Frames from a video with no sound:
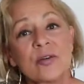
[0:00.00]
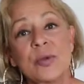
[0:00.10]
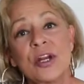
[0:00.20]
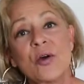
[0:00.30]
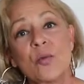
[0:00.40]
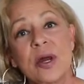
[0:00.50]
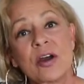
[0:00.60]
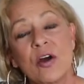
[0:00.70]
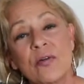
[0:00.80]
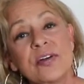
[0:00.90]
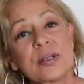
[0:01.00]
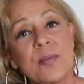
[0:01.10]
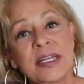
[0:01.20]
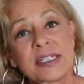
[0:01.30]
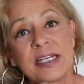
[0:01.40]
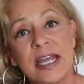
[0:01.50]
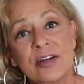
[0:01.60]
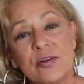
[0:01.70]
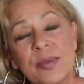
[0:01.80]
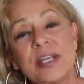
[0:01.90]
We don't want to over
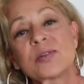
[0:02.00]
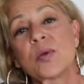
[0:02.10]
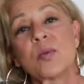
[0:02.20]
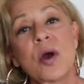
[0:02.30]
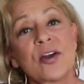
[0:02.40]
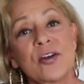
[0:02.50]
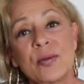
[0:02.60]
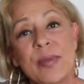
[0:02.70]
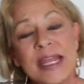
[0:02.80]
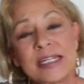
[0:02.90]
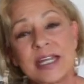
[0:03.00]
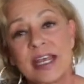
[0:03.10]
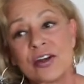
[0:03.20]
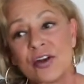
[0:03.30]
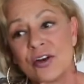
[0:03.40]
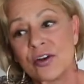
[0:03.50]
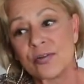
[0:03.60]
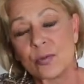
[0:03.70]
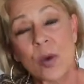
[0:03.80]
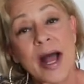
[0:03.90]
domesticate her because we want her to maintain her
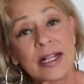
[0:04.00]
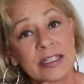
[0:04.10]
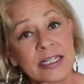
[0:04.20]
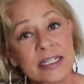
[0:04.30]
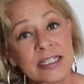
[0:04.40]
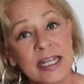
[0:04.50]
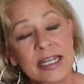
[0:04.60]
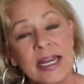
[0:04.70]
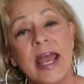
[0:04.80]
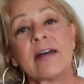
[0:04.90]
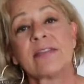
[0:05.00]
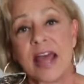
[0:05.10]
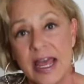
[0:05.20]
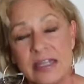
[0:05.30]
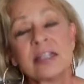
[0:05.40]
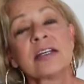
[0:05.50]
wildness and have that,